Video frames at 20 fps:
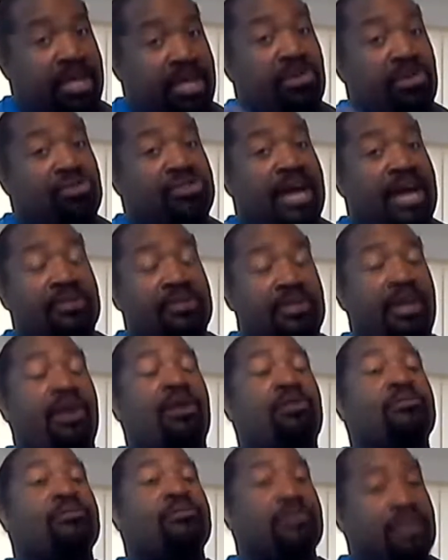beginners out
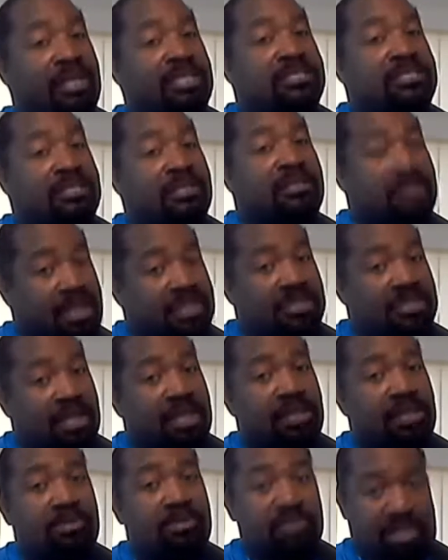there, listen
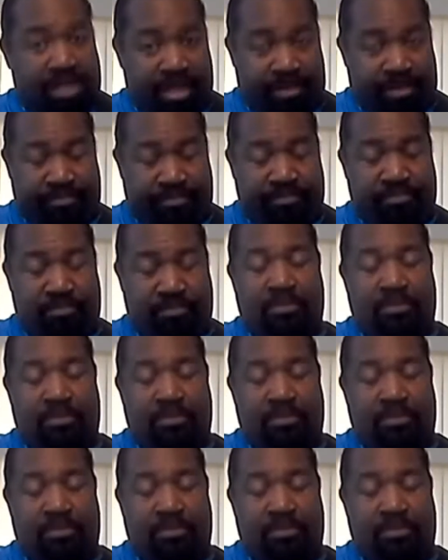closely.